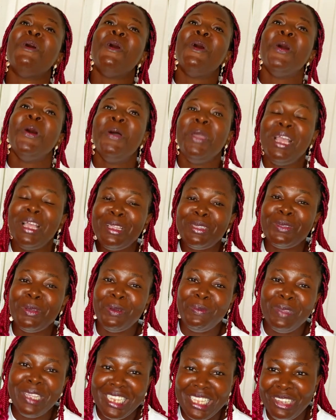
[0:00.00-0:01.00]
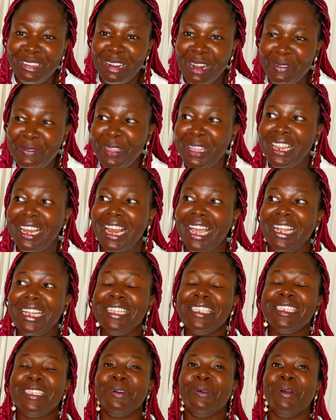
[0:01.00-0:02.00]
always obey the traffic
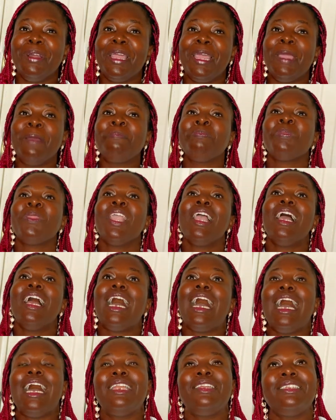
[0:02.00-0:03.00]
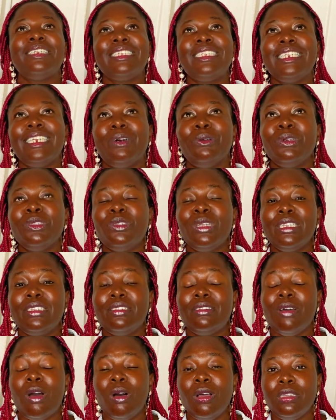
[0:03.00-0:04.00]
lights okay another thing i want to
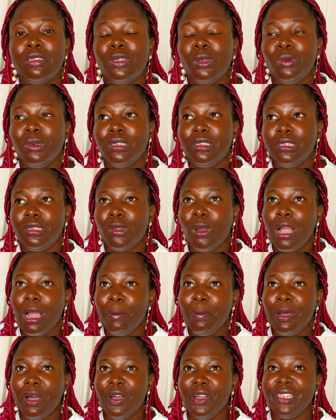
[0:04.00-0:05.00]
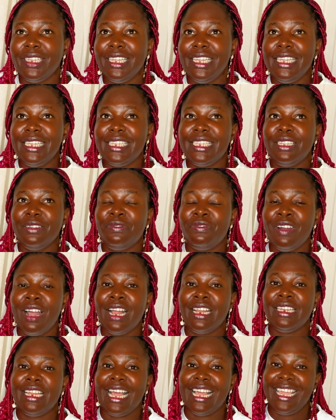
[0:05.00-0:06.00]
also want to talk about is the
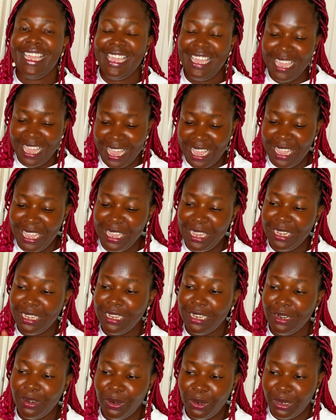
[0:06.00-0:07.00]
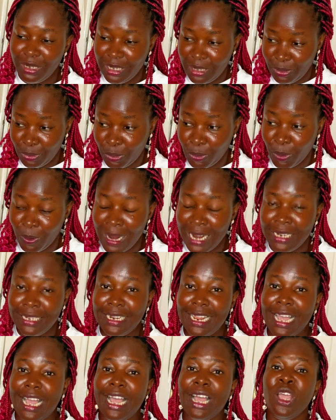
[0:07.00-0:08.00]
fact that here in
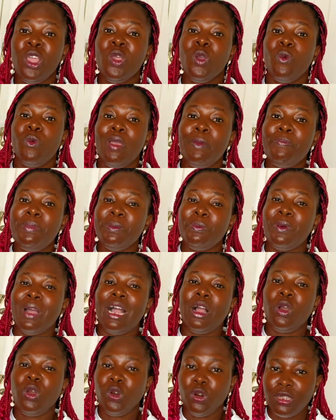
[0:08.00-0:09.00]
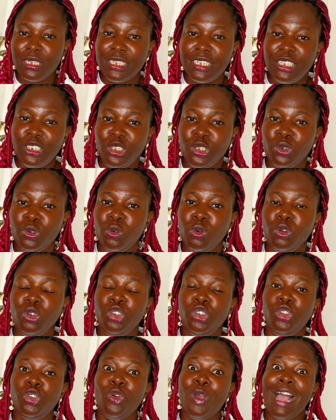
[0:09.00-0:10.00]
rwanda when people are crossing the
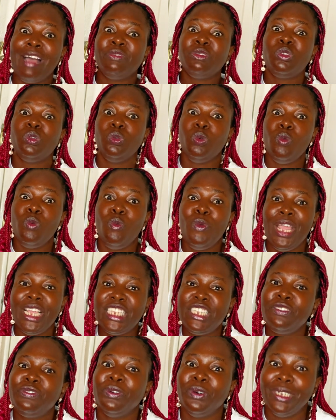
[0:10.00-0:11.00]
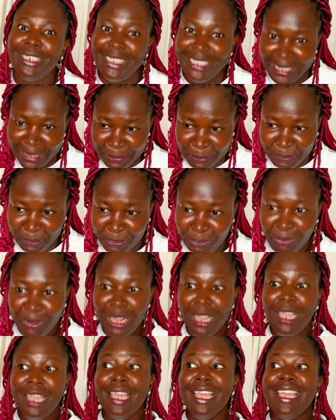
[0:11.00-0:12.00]
road you have to wait for them
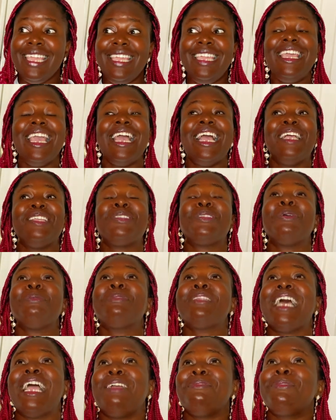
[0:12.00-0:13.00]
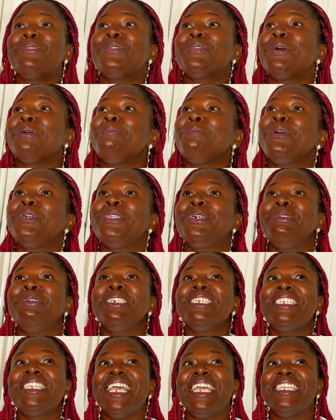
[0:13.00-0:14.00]
yeah sometimes some
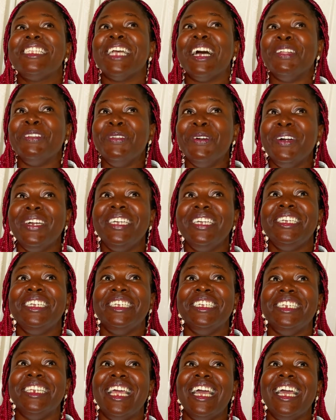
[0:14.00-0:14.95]
motorists say it's annoying